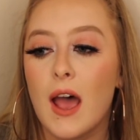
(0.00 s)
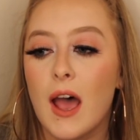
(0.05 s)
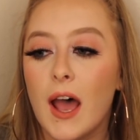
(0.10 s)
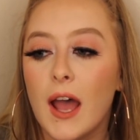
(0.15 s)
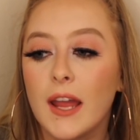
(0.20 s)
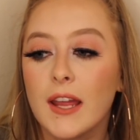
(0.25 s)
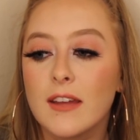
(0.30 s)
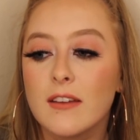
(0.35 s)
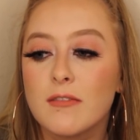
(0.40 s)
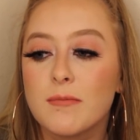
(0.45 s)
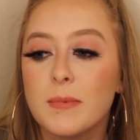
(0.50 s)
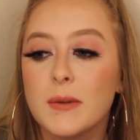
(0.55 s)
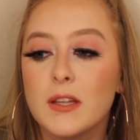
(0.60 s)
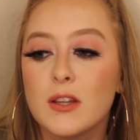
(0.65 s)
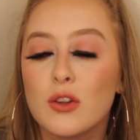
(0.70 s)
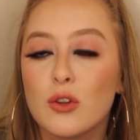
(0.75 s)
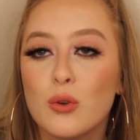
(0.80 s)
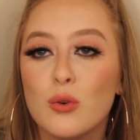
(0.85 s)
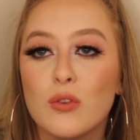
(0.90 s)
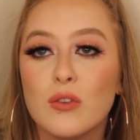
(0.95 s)
I have
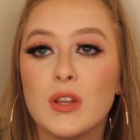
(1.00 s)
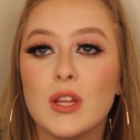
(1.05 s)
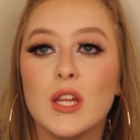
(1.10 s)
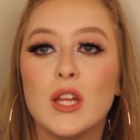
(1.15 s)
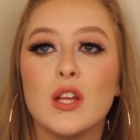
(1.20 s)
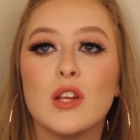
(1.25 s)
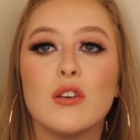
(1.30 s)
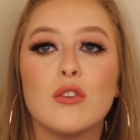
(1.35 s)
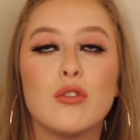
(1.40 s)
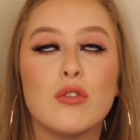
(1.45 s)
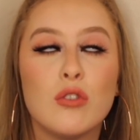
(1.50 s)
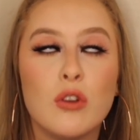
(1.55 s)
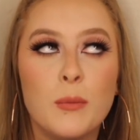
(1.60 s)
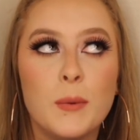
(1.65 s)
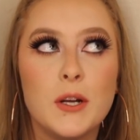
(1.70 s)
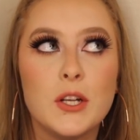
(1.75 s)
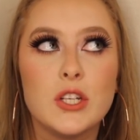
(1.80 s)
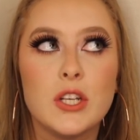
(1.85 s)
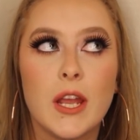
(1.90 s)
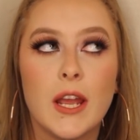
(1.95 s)
been losing so
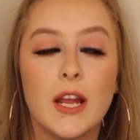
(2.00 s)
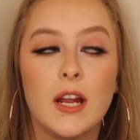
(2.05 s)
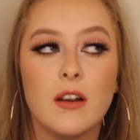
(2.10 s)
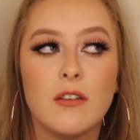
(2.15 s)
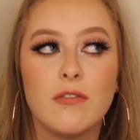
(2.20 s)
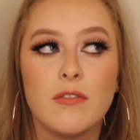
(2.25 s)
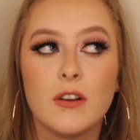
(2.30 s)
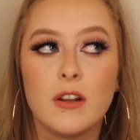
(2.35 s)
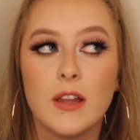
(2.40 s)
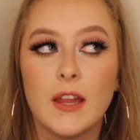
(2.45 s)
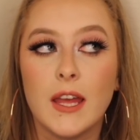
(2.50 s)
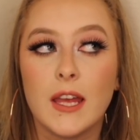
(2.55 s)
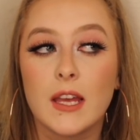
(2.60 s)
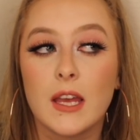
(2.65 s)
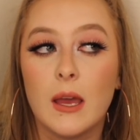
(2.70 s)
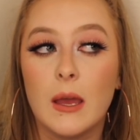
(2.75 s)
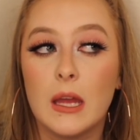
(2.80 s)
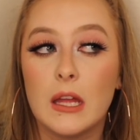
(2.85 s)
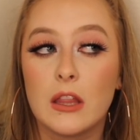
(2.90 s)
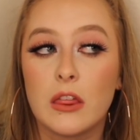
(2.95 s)
much hair for
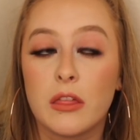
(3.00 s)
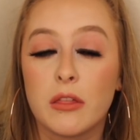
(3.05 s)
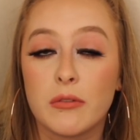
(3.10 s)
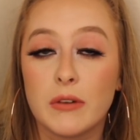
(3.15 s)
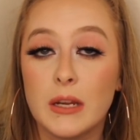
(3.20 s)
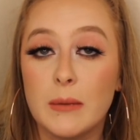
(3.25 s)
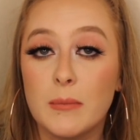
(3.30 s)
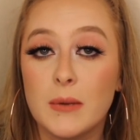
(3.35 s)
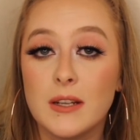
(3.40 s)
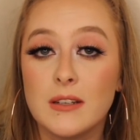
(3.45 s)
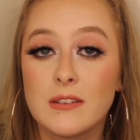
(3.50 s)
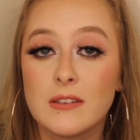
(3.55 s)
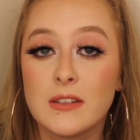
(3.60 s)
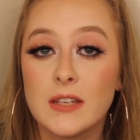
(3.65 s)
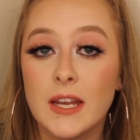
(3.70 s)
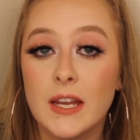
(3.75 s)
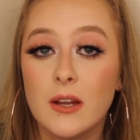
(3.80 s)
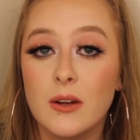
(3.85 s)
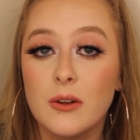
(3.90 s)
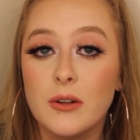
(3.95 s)
like 3 months
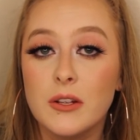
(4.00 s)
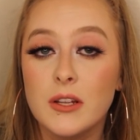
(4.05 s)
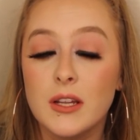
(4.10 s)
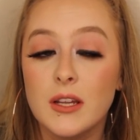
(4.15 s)
now.